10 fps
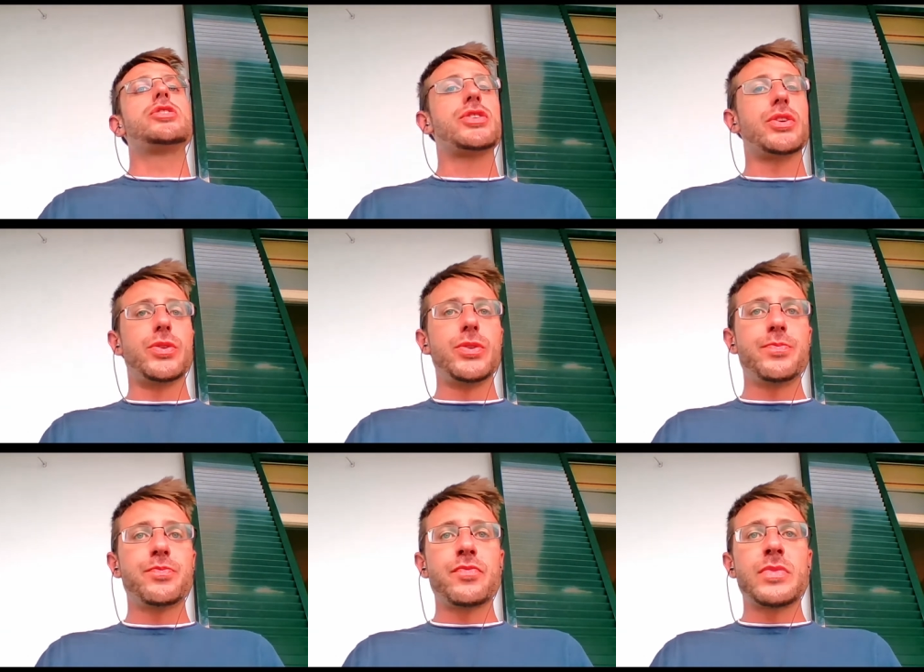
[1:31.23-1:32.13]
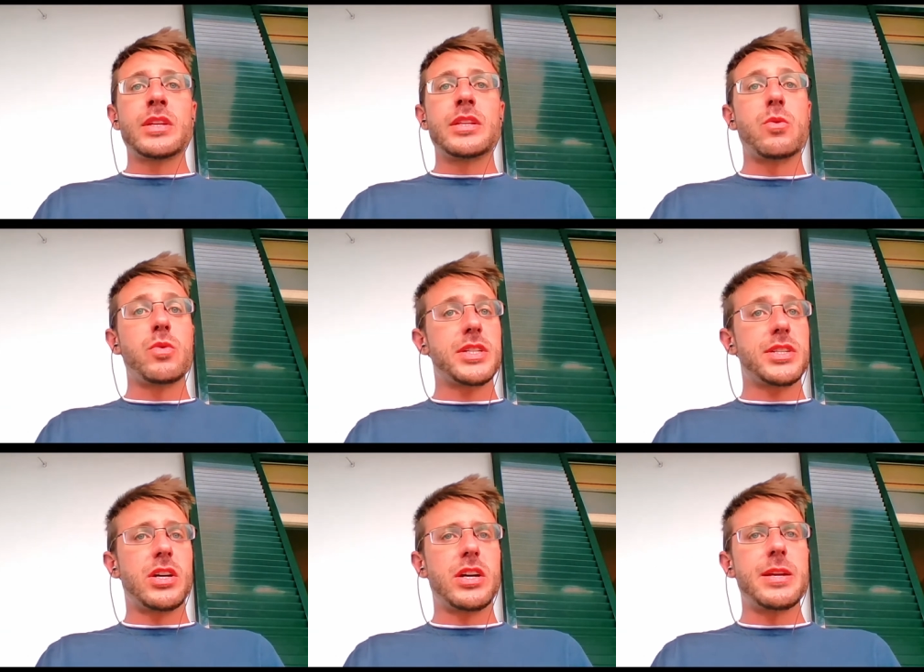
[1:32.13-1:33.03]
So there was
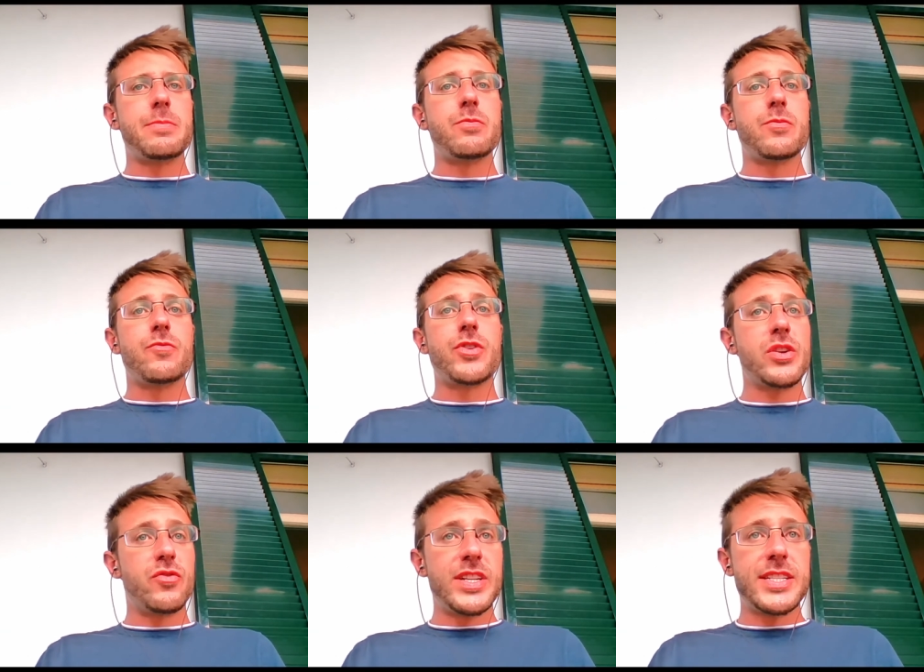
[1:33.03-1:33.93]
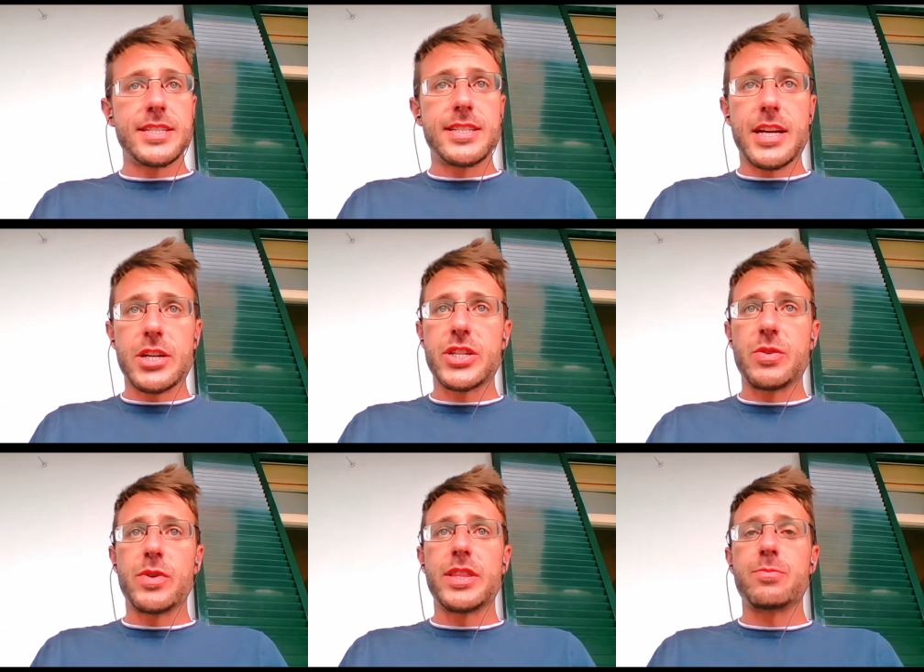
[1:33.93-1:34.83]
a time very recently,
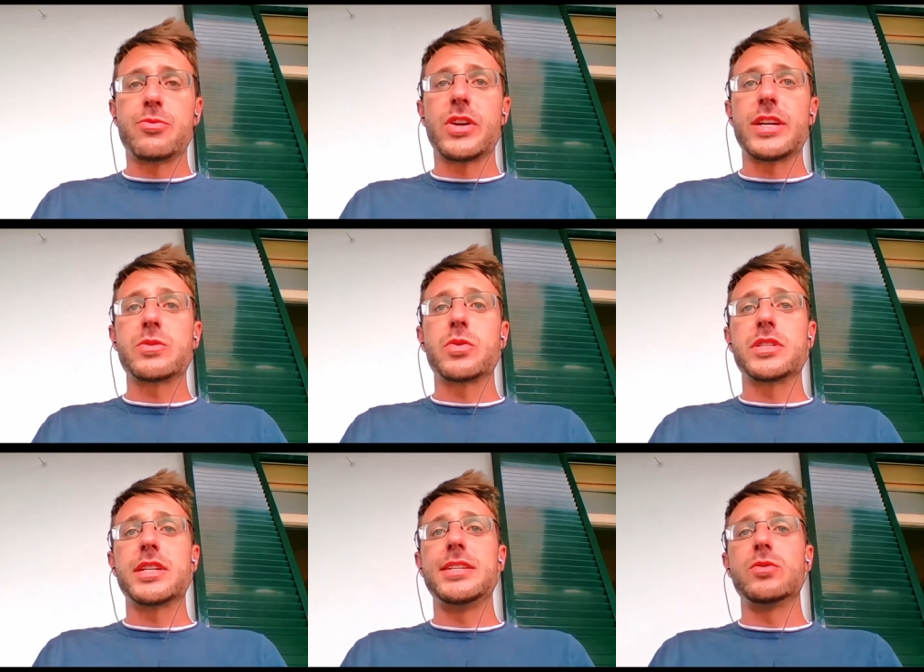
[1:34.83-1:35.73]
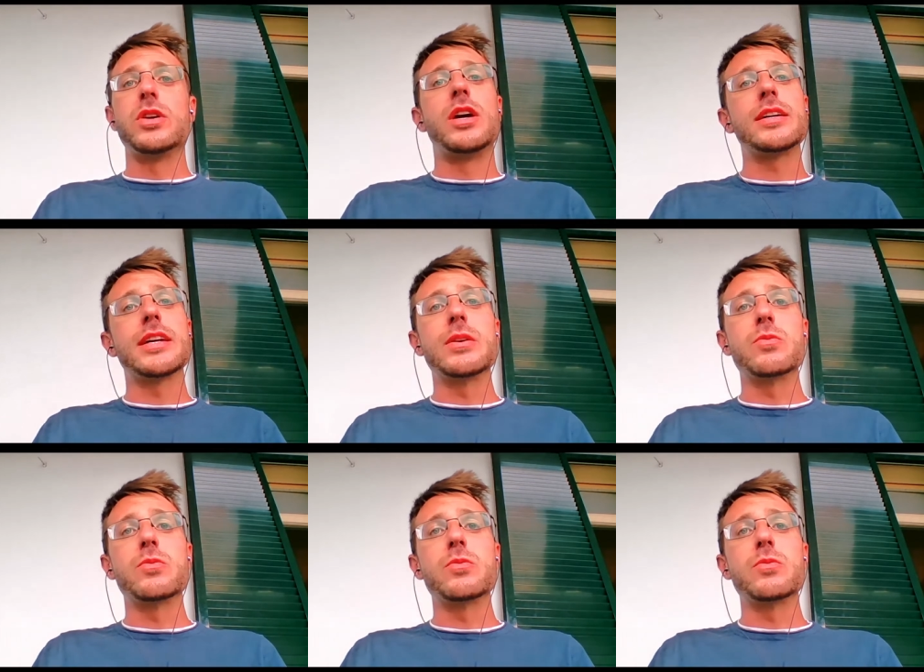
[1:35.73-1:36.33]
actually, when the price was a little higher.